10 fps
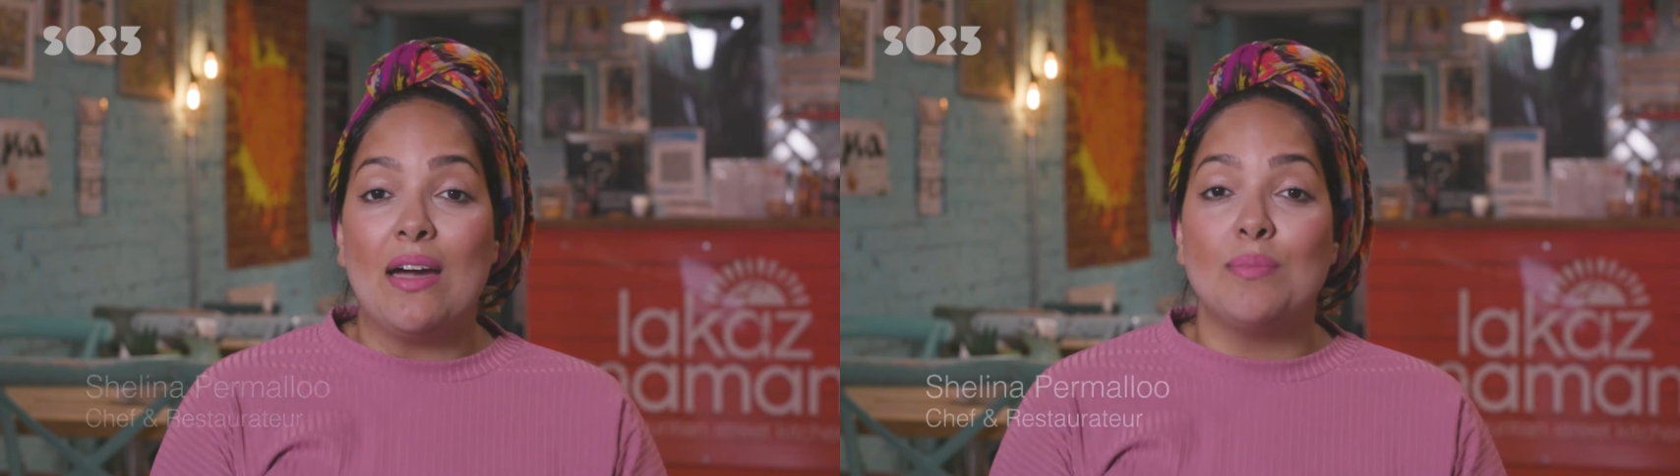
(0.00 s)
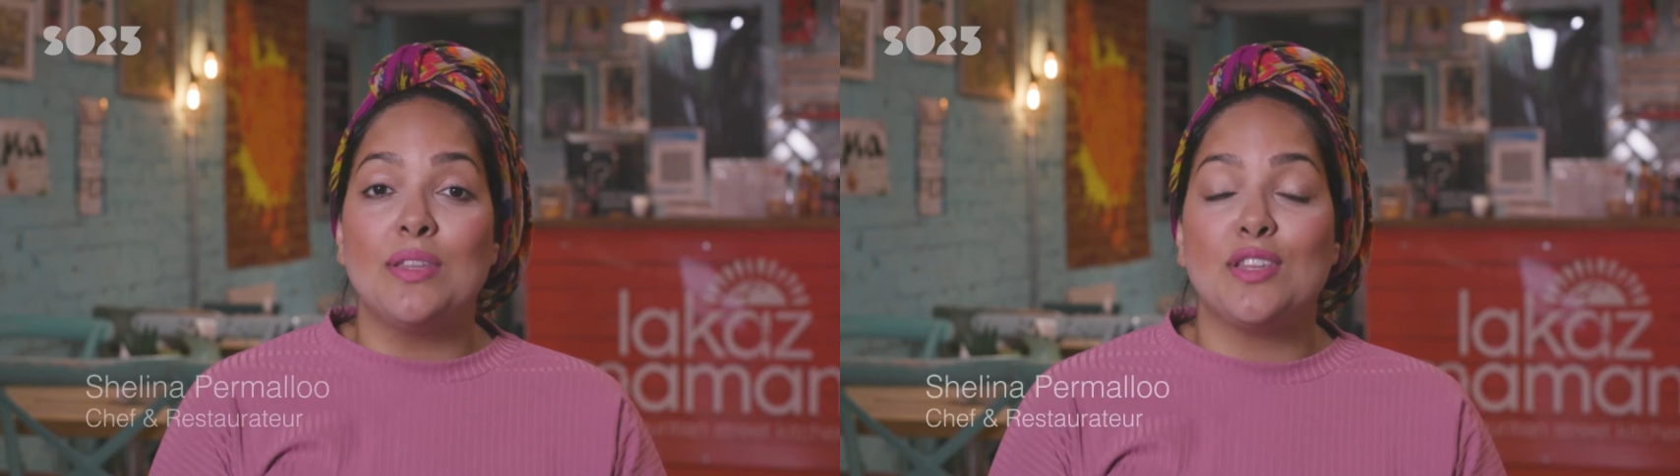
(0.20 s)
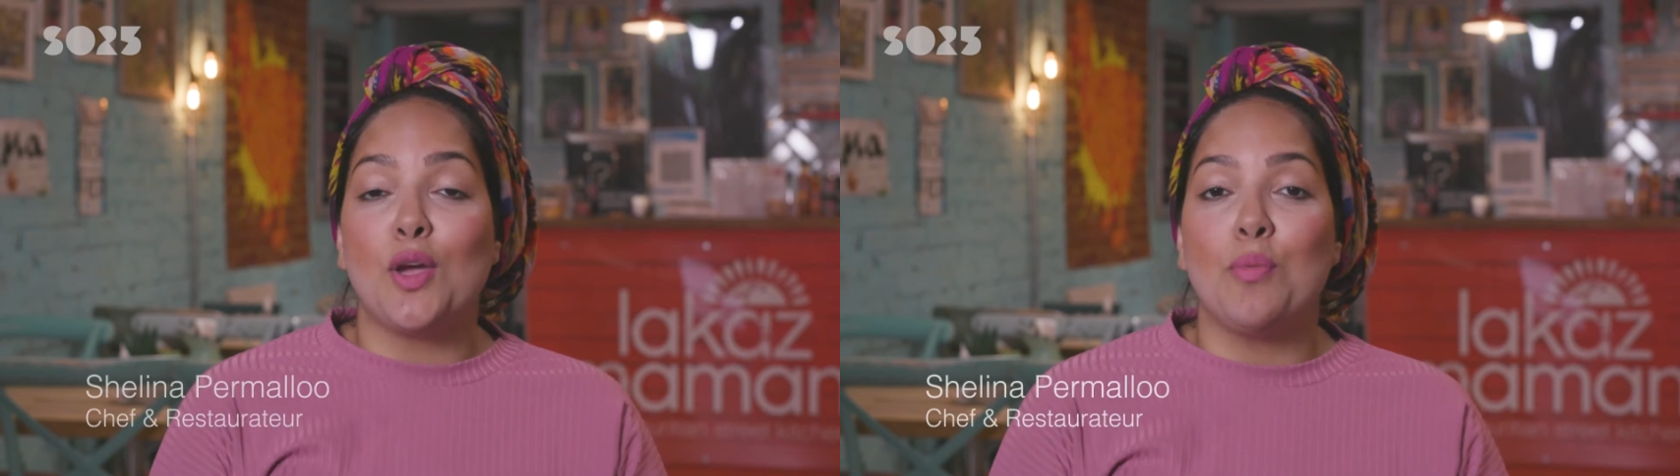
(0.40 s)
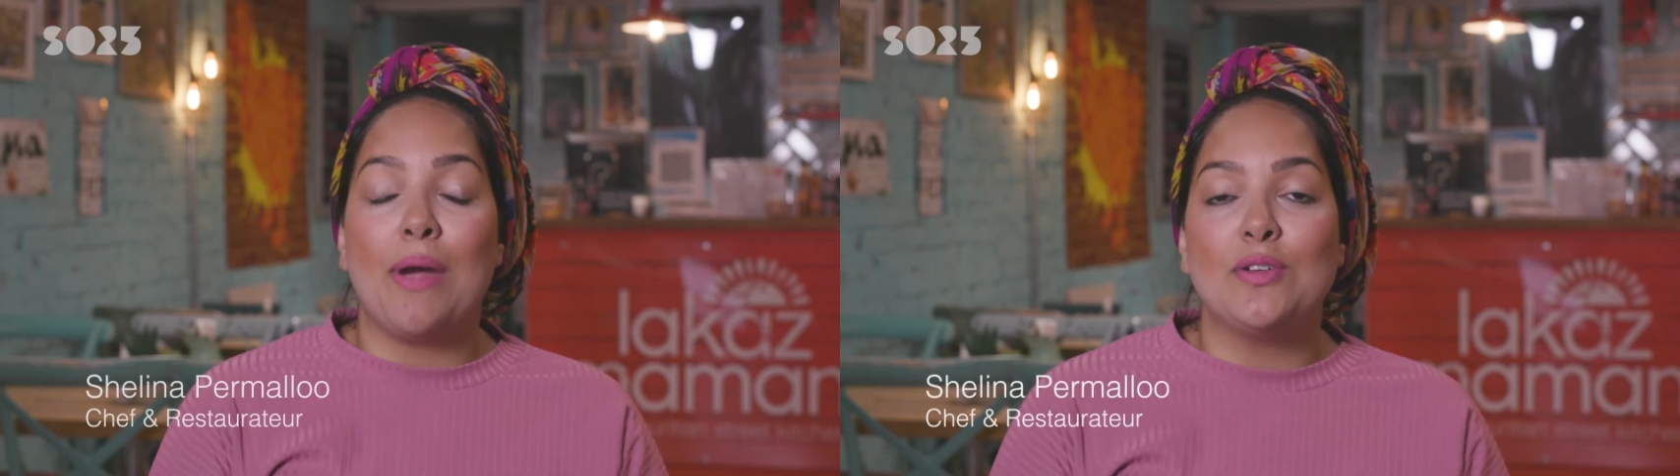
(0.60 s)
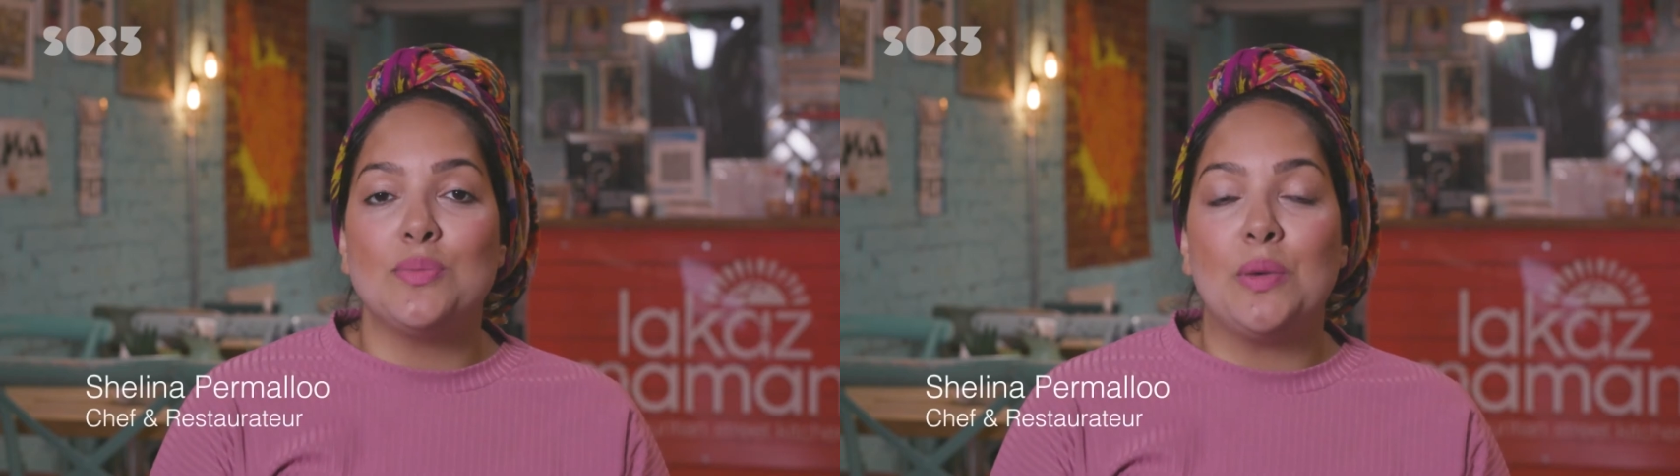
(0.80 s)
I'm so
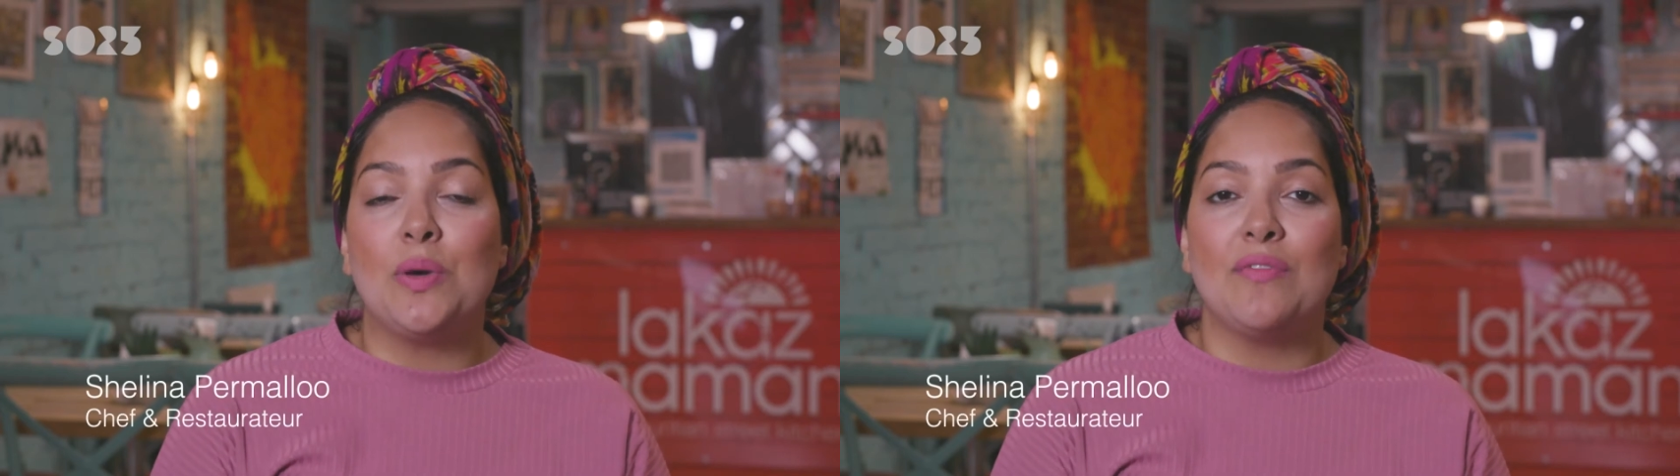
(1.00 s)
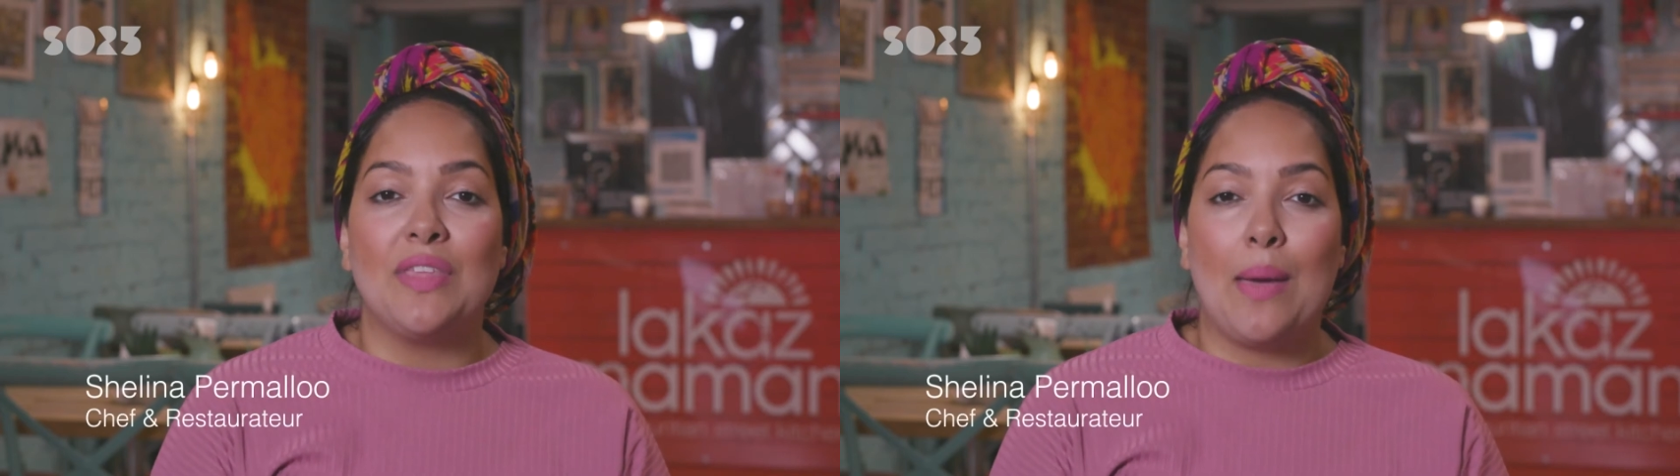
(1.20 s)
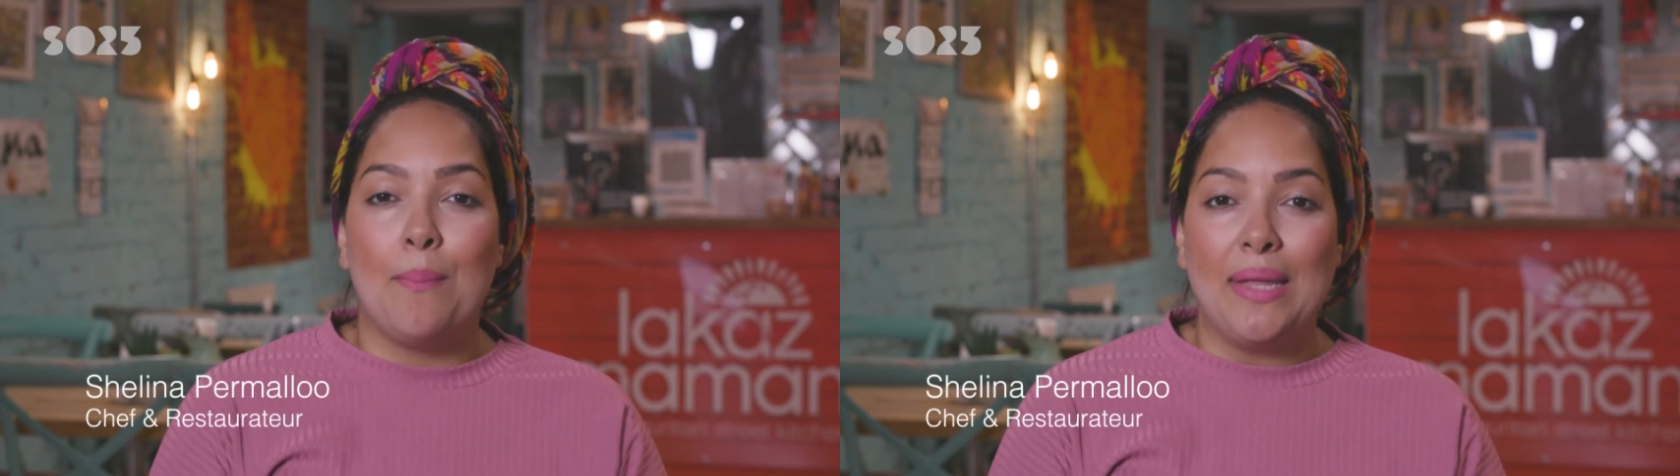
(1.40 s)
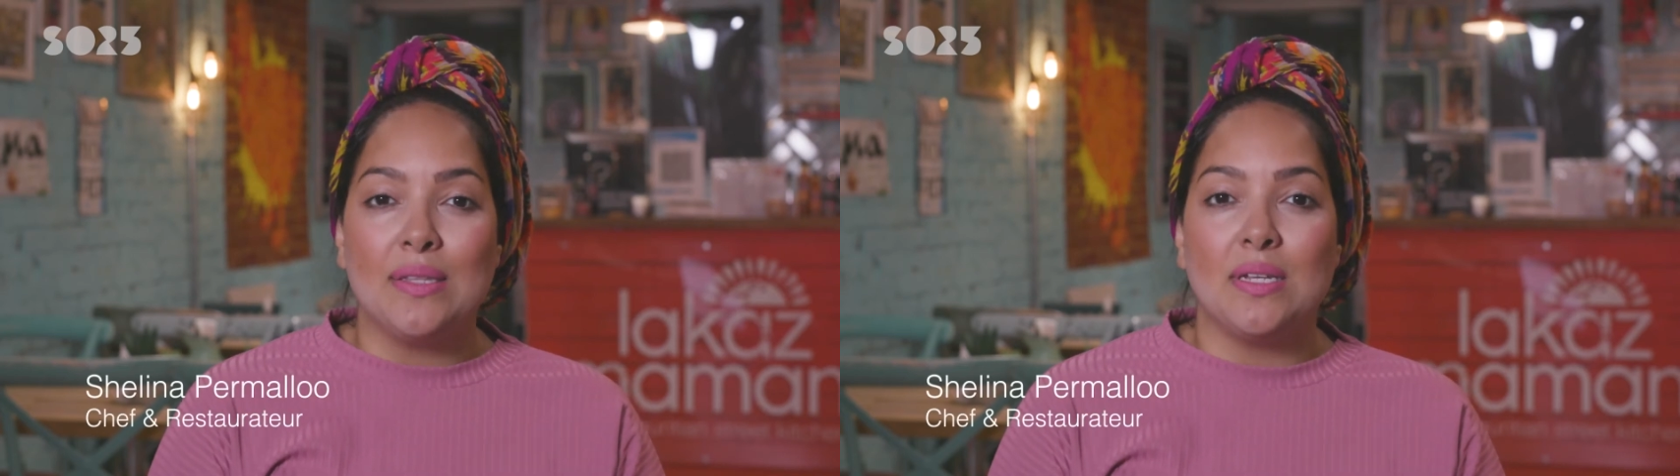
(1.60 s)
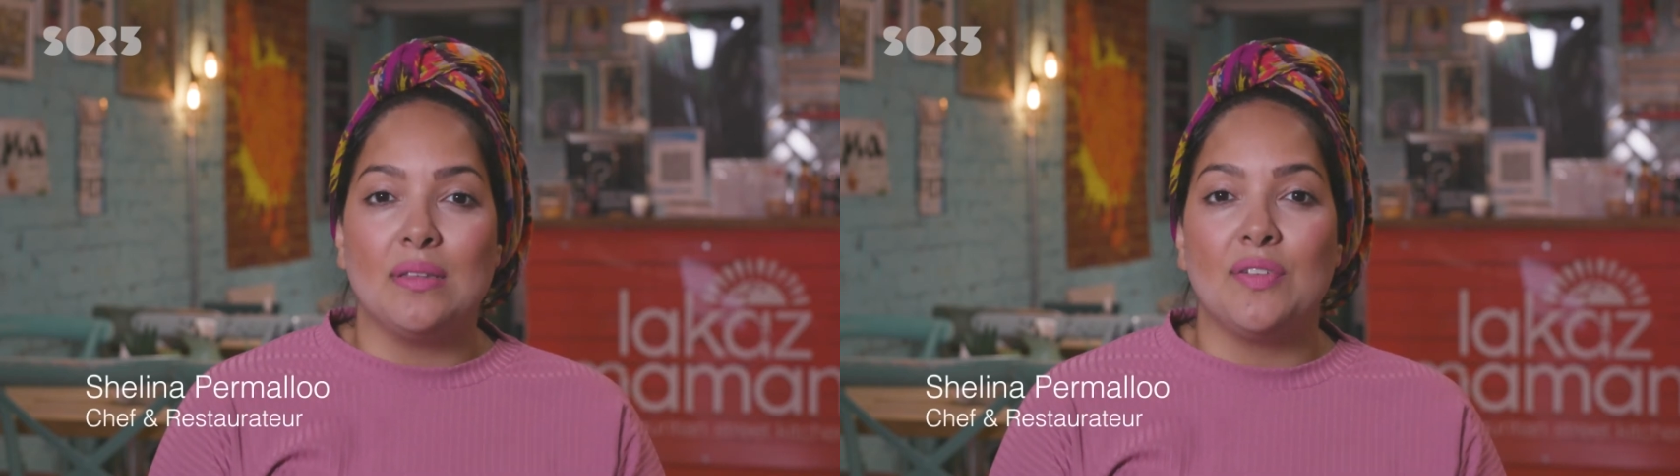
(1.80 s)
proud to be one of the ambassadors